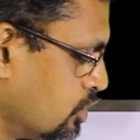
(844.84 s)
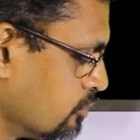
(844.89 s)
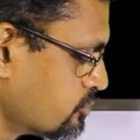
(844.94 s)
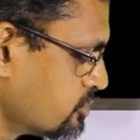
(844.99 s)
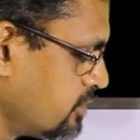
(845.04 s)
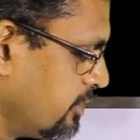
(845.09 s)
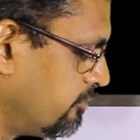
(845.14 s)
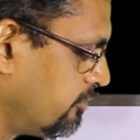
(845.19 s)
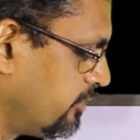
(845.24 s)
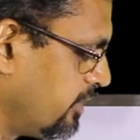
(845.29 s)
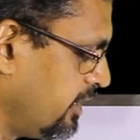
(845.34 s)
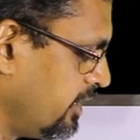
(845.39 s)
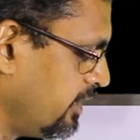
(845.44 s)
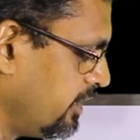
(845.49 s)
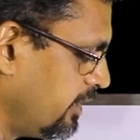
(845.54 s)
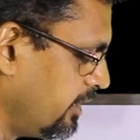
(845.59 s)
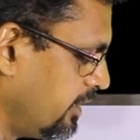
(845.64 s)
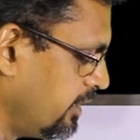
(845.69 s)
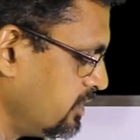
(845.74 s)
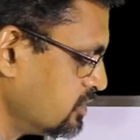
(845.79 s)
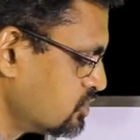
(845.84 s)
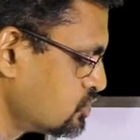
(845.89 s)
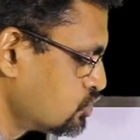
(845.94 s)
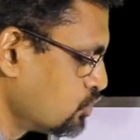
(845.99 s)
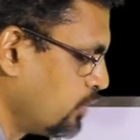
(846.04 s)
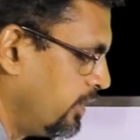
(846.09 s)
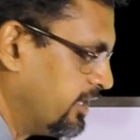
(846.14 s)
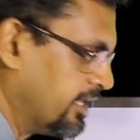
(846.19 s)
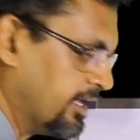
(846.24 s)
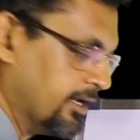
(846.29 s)
of safety is
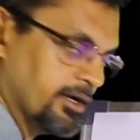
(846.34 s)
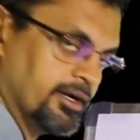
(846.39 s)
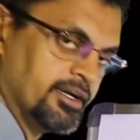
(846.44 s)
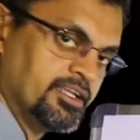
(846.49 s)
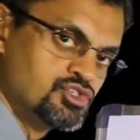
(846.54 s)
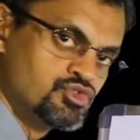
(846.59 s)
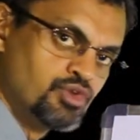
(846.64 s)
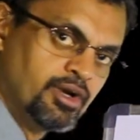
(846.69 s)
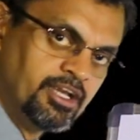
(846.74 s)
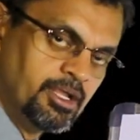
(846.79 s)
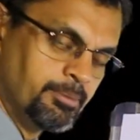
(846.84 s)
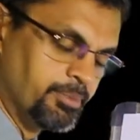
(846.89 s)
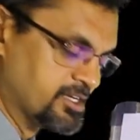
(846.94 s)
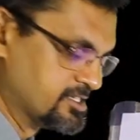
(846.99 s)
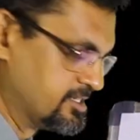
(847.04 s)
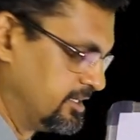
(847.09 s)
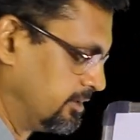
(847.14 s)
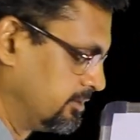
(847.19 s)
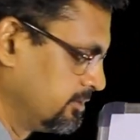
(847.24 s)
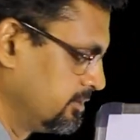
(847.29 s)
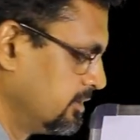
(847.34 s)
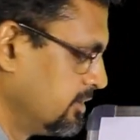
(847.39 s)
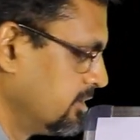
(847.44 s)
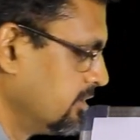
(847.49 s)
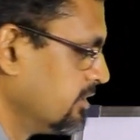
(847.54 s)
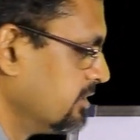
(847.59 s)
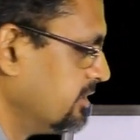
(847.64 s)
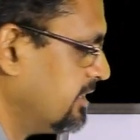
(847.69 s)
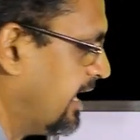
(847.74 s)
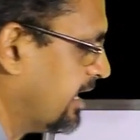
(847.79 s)
20. It is 20%.
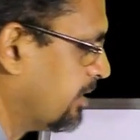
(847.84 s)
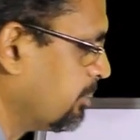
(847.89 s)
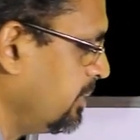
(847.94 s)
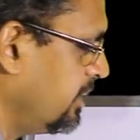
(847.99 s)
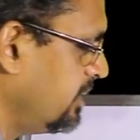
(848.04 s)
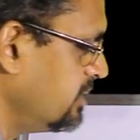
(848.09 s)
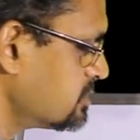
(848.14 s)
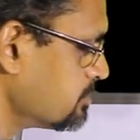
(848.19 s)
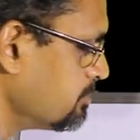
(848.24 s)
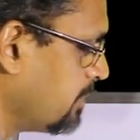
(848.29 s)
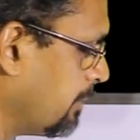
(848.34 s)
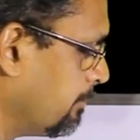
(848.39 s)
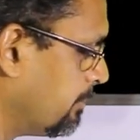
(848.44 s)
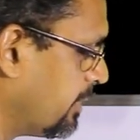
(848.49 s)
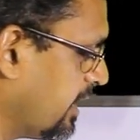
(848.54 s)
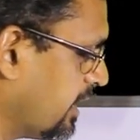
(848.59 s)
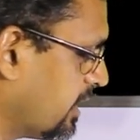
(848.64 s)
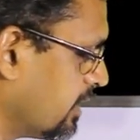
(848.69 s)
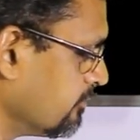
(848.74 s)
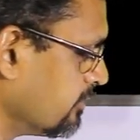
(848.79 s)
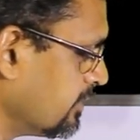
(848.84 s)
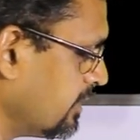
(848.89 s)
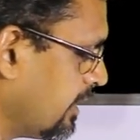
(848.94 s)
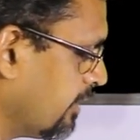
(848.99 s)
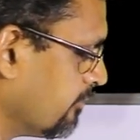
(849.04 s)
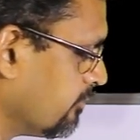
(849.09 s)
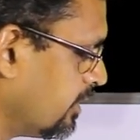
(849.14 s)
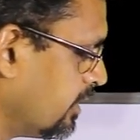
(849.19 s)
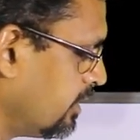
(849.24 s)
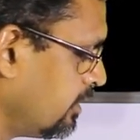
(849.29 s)
That means my break-even
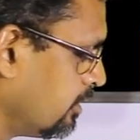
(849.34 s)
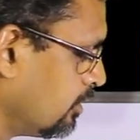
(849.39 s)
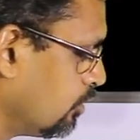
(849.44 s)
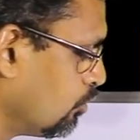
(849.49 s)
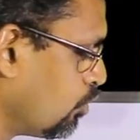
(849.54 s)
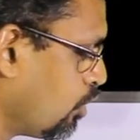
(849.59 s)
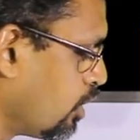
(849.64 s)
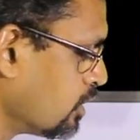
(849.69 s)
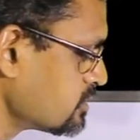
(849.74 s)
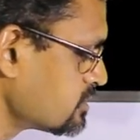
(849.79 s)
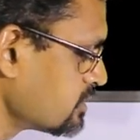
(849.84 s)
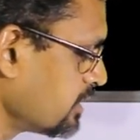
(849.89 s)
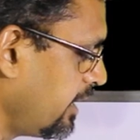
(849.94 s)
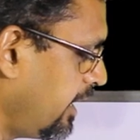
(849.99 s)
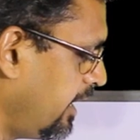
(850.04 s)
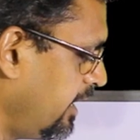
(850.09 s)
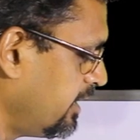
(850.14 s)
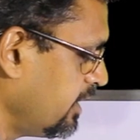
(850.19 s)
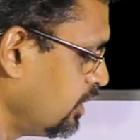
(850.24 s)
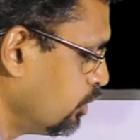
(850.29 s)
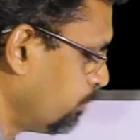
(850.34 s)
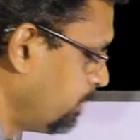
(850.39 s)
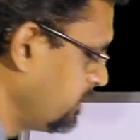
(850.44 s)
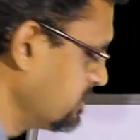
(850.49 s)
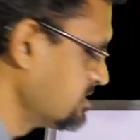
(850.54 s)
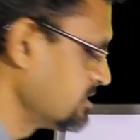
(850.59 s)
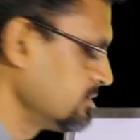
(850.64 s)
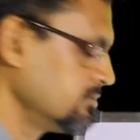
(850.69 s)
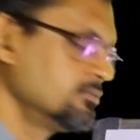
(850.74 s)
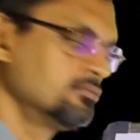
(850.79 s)
level was 80
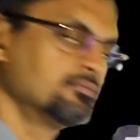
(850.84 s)
rupees.